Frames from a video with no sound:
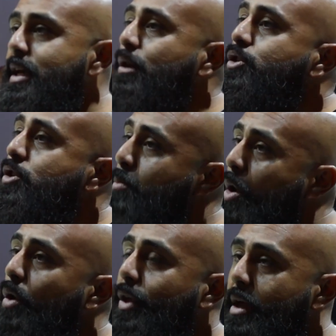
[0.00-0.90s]
see how
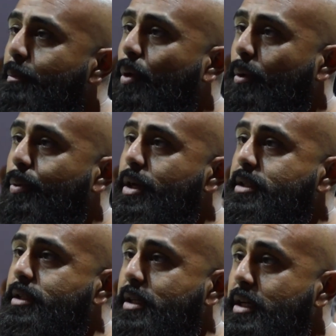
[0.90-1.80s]
small the import
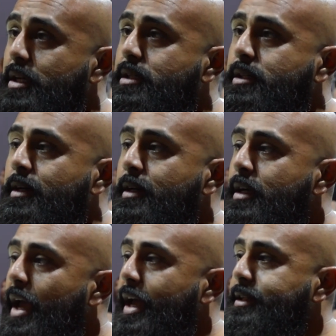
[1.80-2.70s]
presence is.
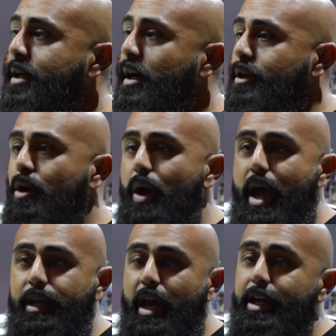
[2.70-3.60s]
And
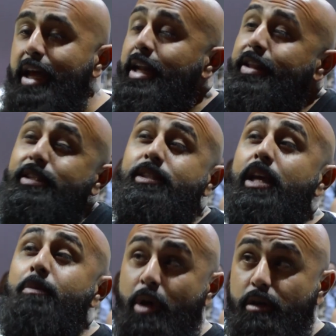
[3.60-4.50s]
and the
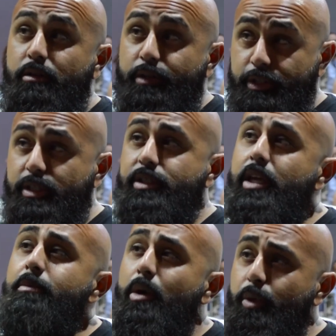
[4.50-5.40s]
stigma. There's a
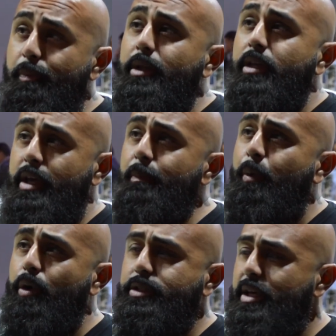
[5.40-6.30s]
stigma with building
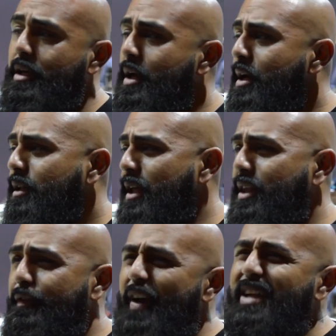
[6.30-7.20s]
imports. They
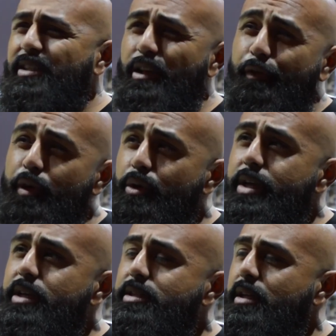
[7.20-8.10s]
think Fast and the
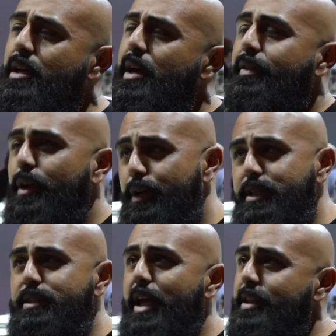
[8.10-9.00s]
Furious, and
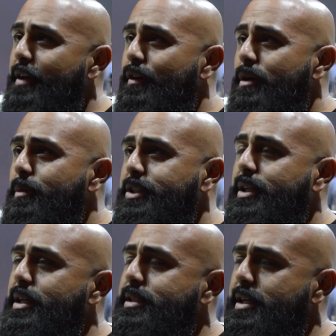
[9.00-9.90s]
there is that very
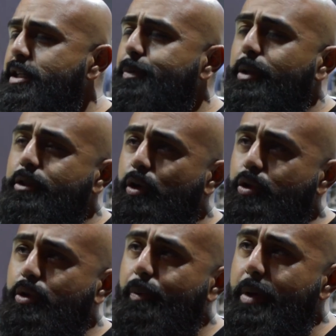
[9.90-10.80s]
much that exists. But there's
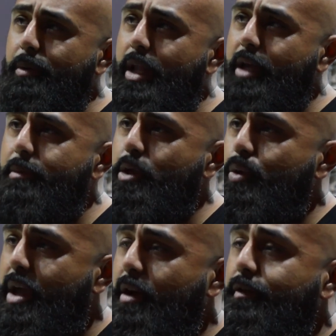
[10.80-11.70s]
also people like
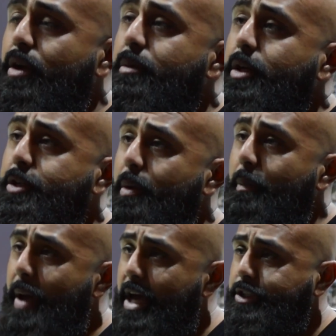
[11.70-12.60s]
me who care very much
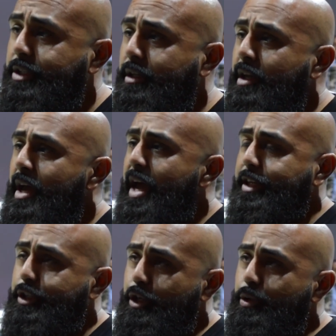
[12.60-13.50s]
about passion,
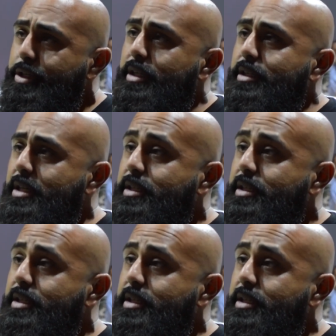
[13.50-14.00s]
execution,